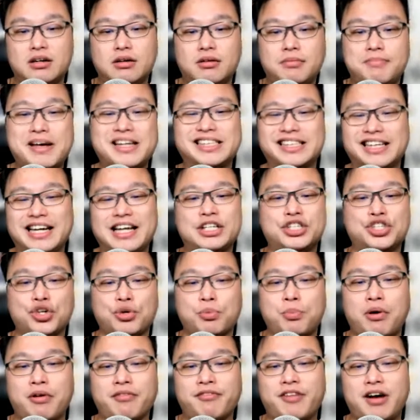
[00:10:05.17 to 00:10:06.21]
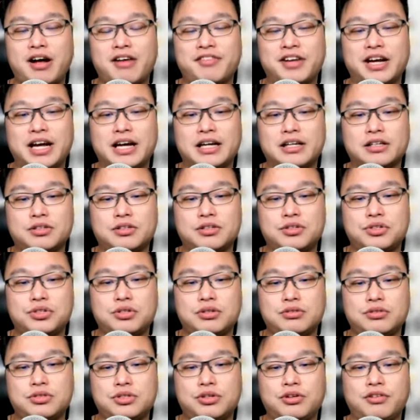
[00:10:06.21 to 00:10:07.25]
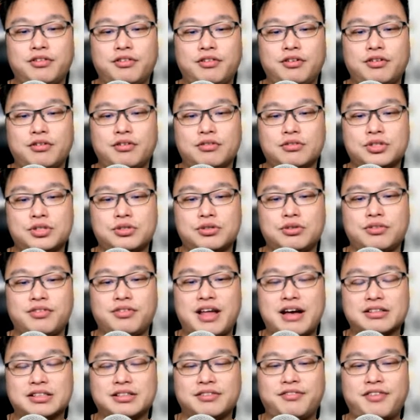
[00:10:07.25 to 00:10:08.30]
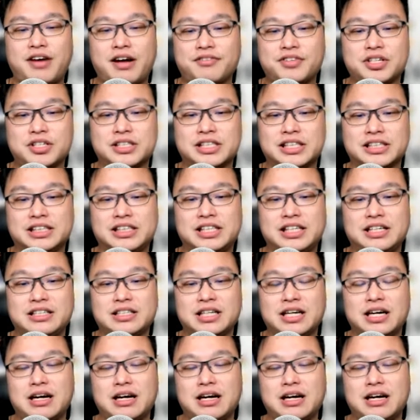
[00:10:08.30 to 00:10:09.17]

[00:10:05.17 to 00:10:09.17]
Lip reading: basically 2.5K, 2560